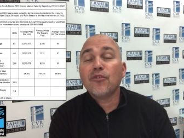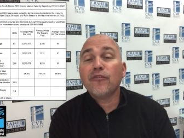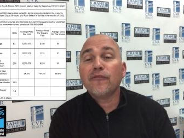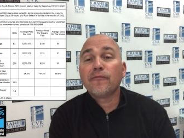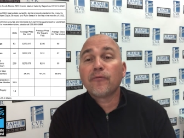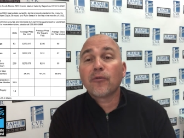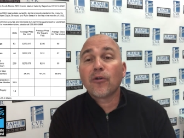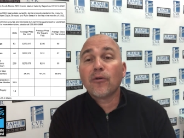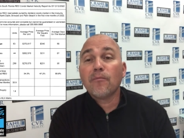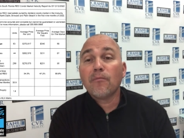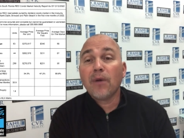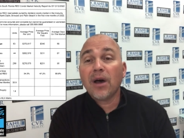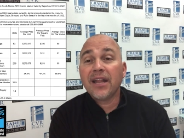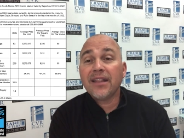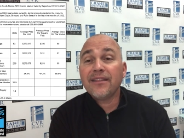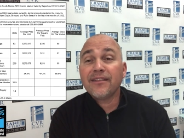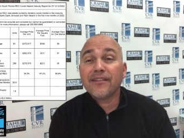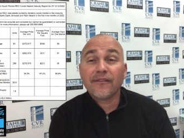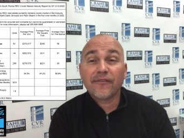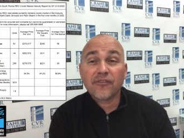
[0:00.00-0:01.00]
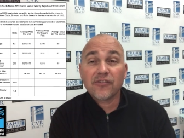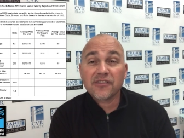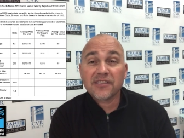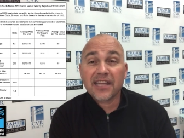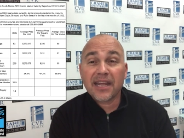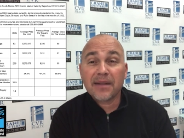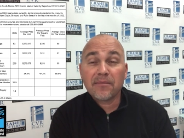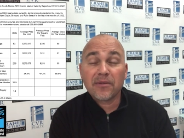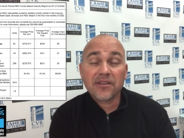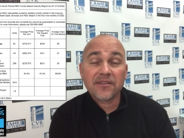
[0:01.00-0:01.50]
moved per month in the
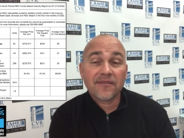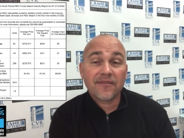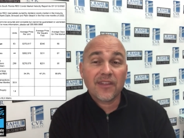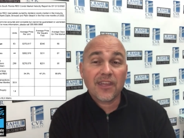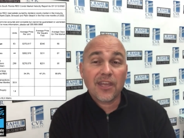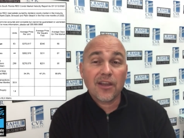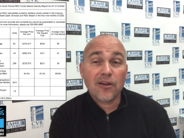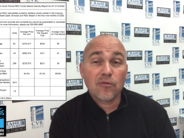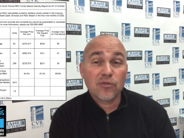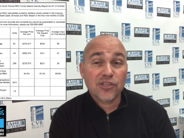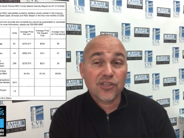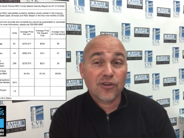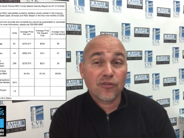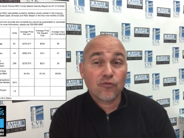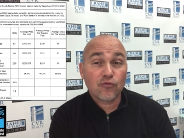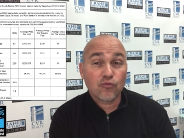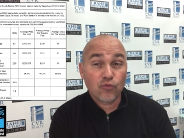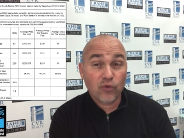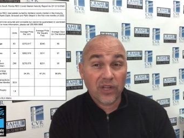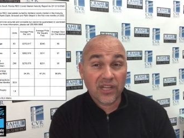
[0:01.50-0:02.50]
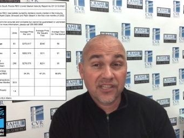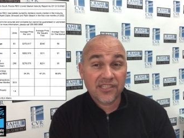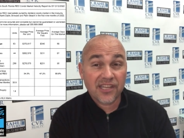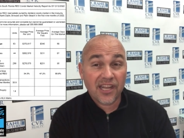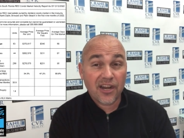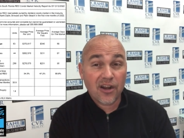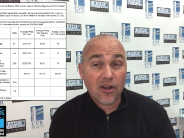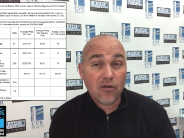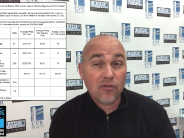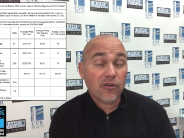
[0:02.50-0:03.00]
first 9 months of the year, which are real
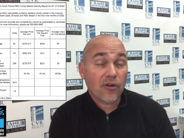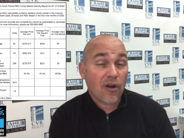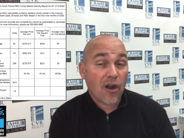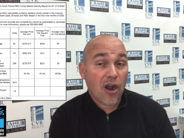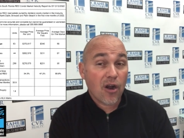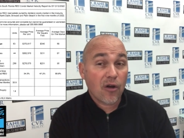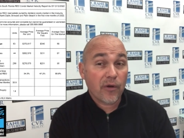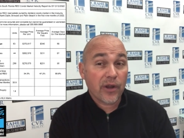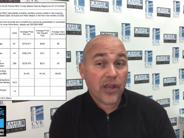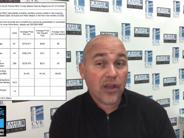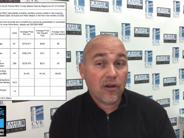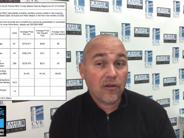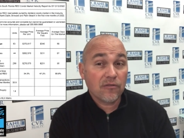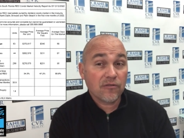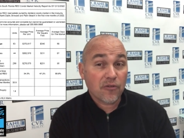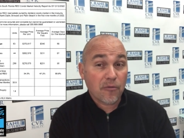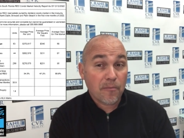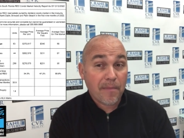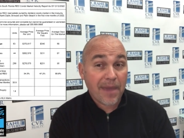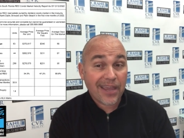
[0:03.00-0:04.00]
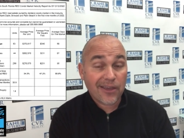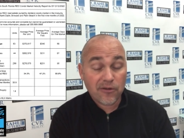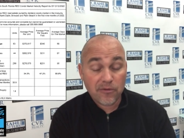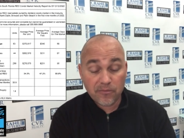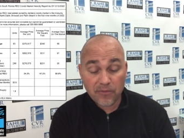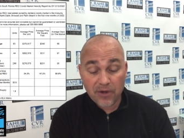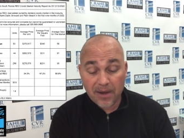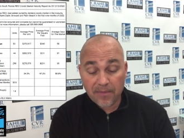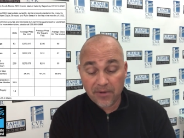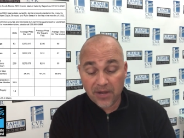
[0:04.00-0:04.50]
estate owned or REO or bank
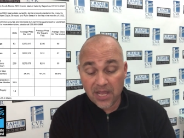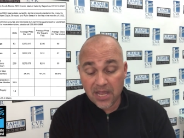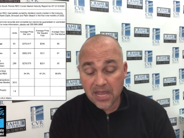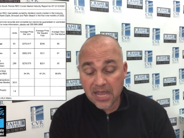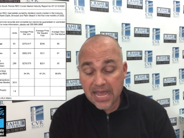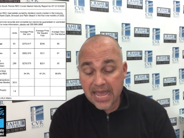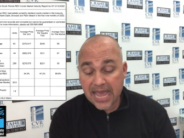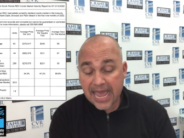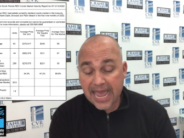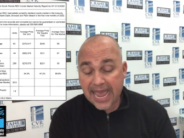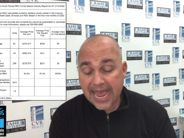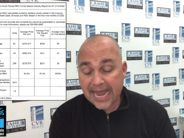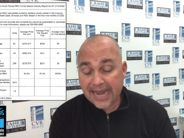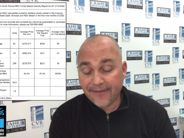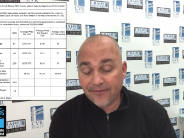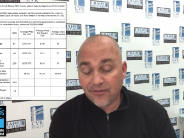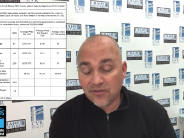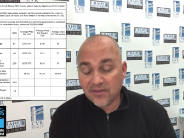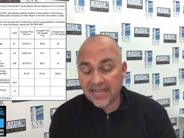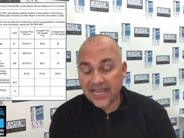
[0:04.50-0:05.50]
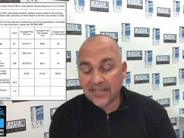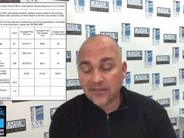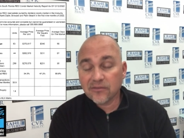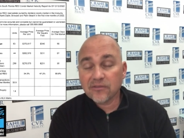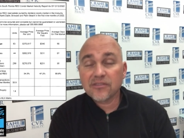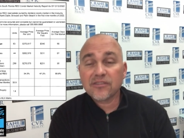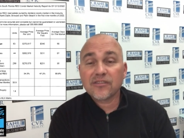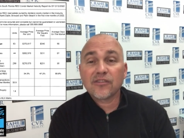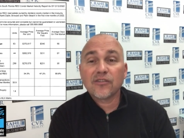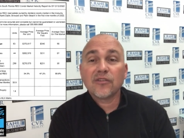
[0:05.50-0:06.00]
owned property. And if you take
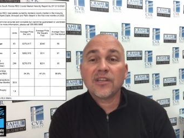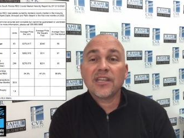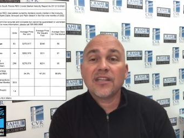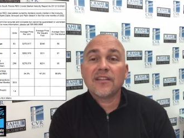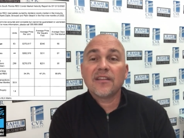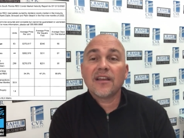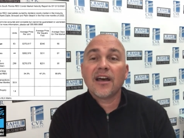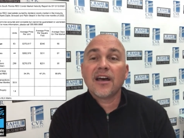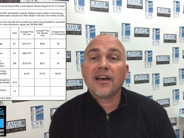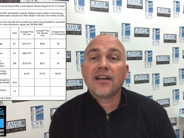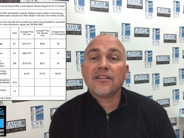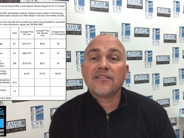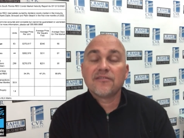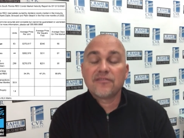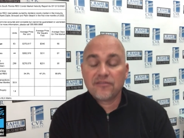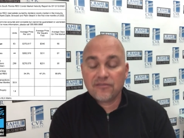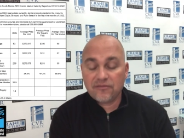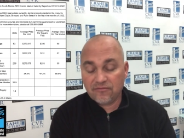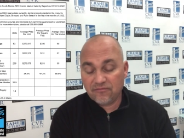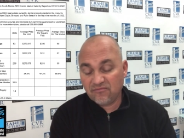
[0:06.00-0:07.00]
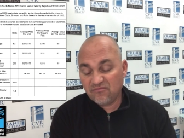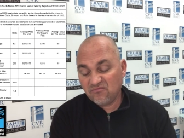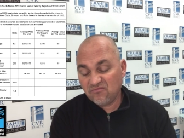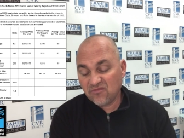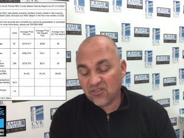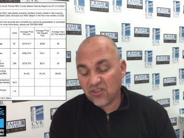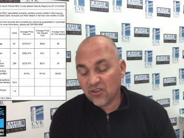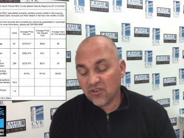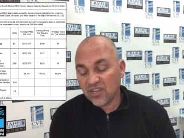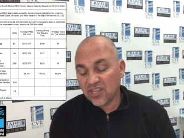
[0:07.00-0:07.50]
those
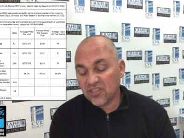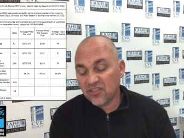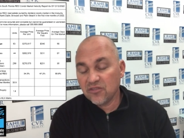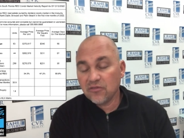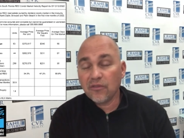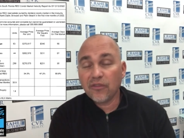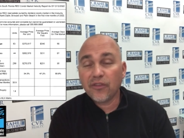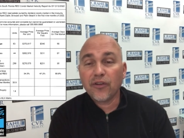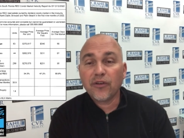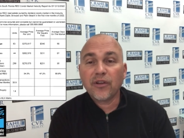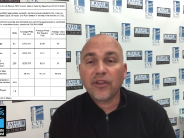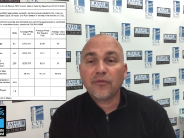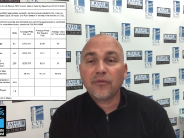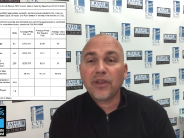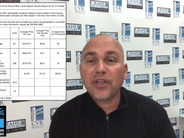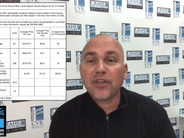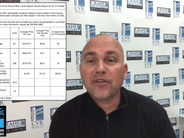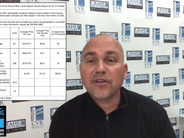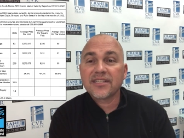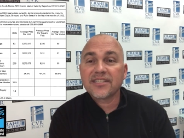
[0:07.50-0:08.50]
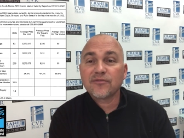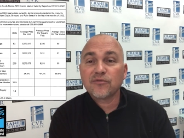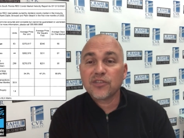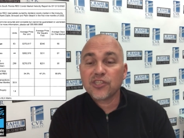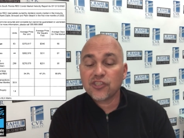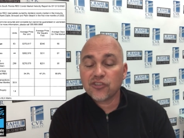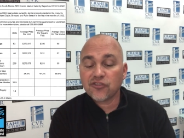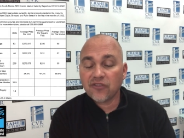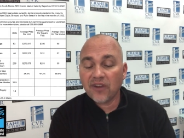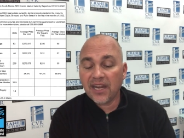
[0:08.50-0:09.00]
33 units
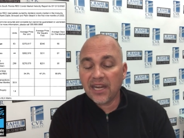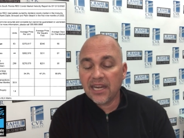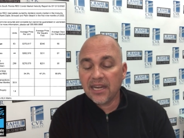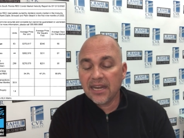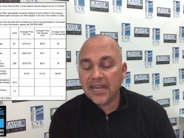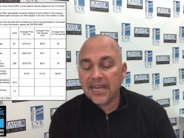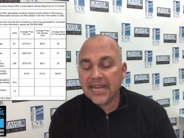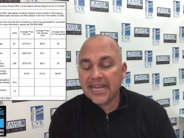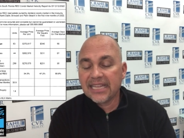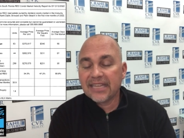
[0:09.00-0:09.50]
which traded,